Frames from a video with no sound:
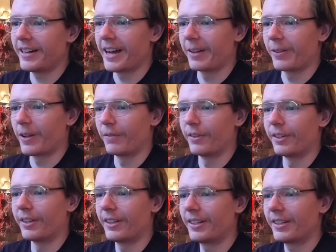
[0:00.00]
I love
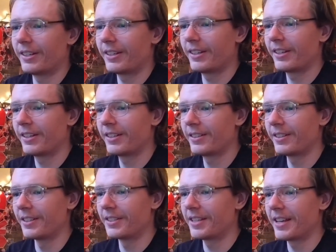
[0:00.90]
it.
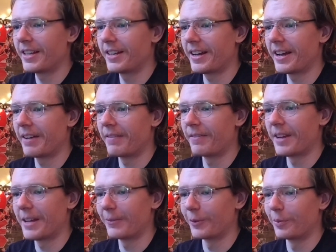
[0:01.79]
Descent, I have
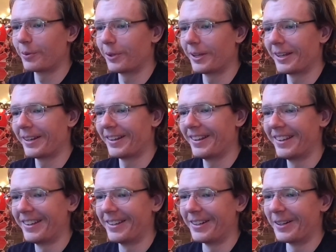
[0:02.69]
never played.
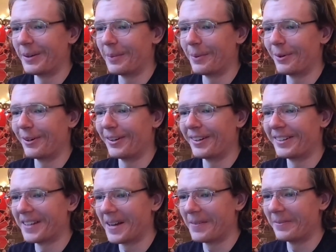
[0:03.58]
Oh boy,
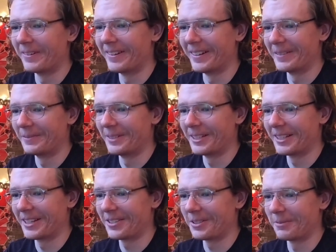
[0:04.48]
I'm gonna
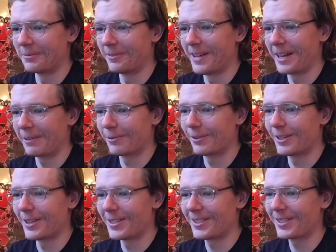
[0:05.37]
get some flack for
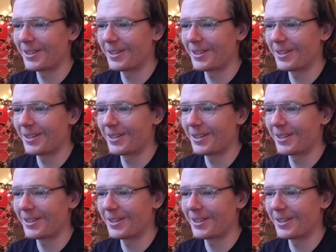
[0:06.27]
this.